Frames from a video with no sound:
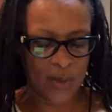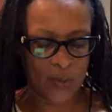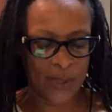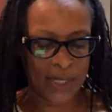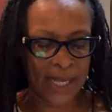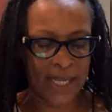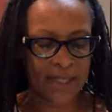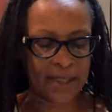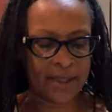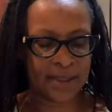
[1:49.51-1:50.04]
we
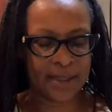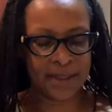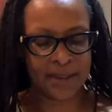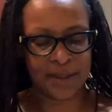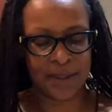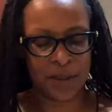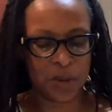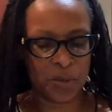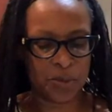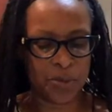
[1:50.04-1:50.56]
kind of did
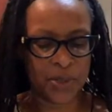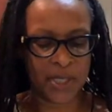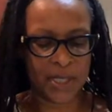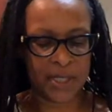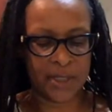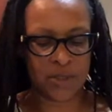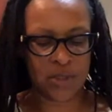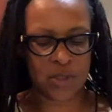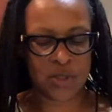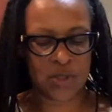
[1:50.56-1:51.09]
dinner
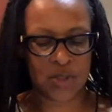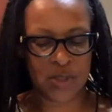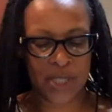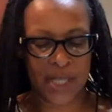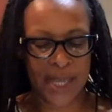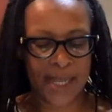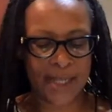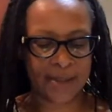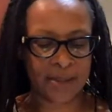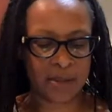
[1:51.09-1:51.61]
brunch
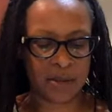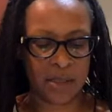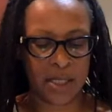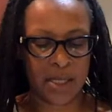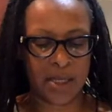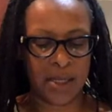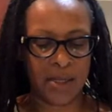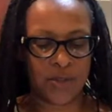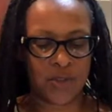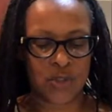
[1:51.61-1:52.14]
slash
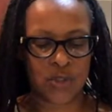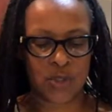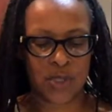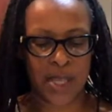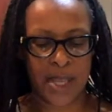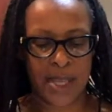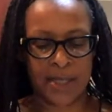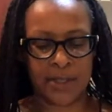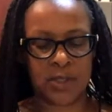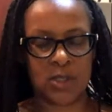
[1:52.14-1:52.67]
lunch
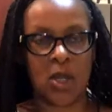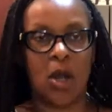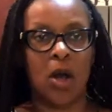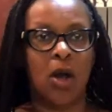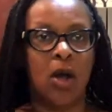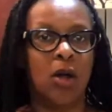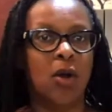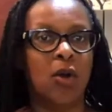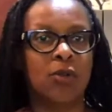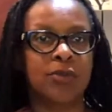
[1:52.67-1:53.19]
slash
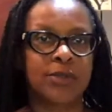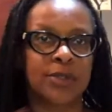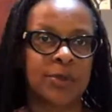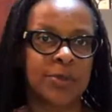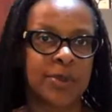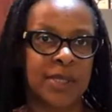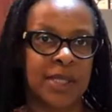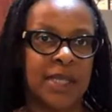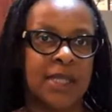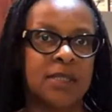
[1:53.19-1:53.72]
all over the
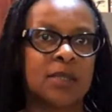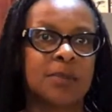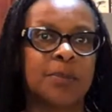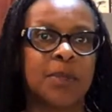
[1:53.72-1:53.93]
place.